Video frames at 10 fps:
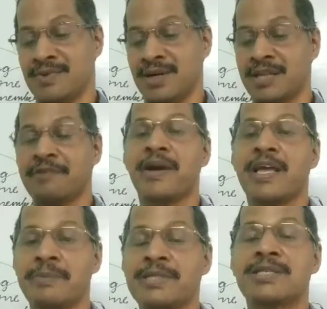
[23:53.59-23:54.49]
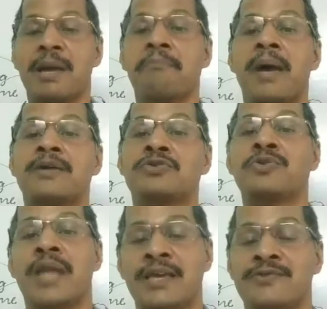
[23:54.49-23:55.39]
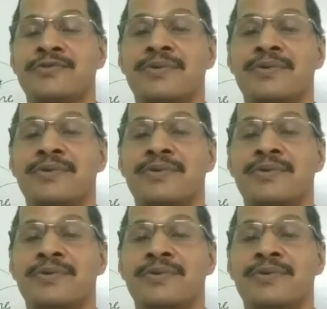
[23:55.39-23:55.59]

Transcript: Revive means come back to life.